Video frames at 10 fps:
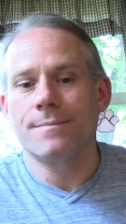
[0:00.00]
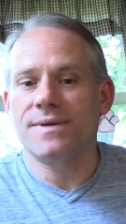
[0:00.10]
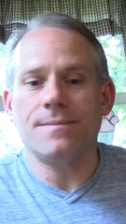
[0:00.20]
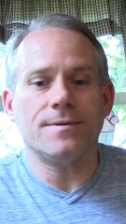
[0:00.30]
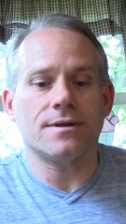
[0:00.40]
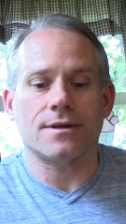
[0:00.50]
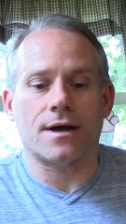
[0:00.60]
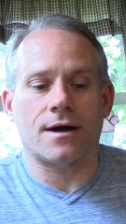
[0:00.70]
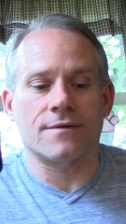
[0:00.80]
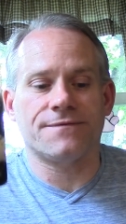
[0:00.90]

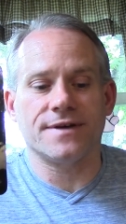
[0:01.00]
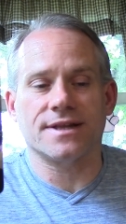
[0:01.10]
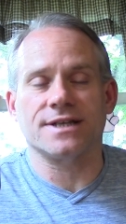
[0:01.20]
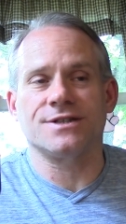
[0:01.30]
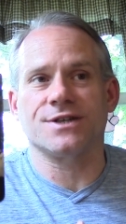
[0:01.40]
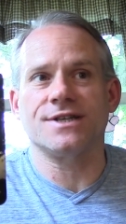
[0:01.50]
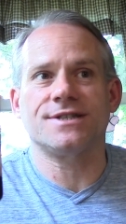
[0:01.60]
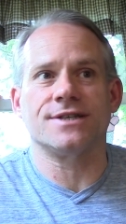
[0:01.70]
People are feeling just as